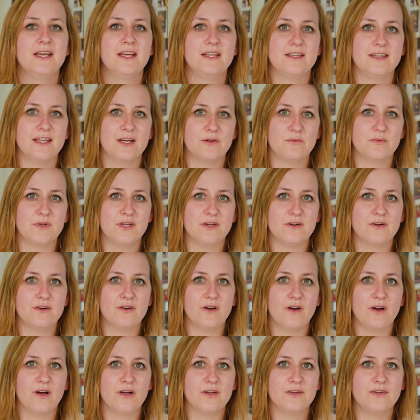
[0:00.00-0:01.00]
that we are
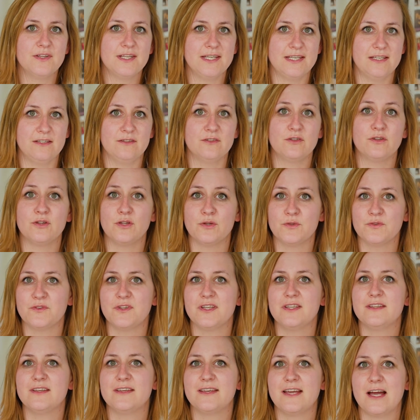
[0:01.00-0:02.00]
on in
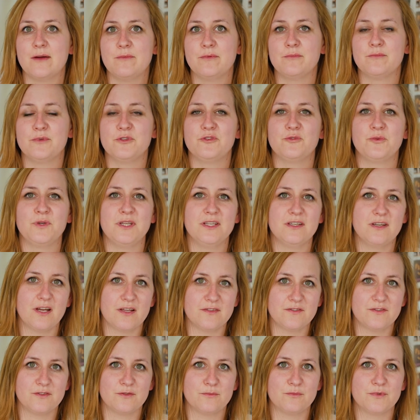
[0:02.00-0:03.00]
closing the gap between
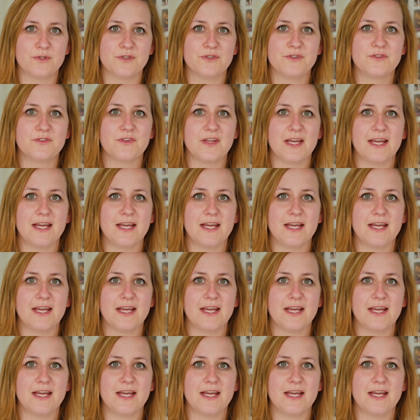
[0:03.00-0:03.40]
customers